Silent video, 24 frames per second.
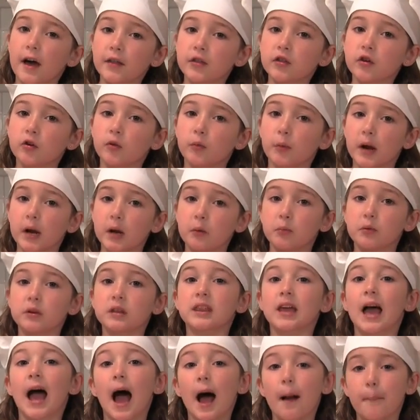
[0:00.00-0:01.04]
other way
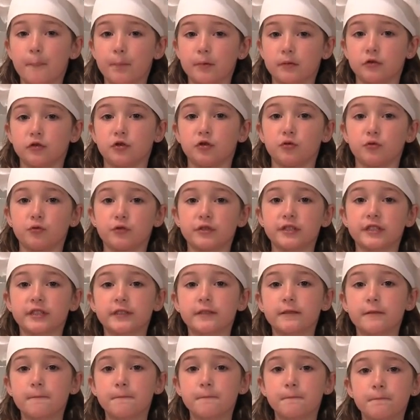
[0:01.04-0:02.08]
with apple
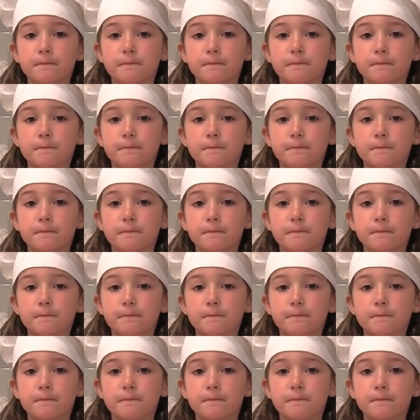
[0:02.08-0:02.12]
juice.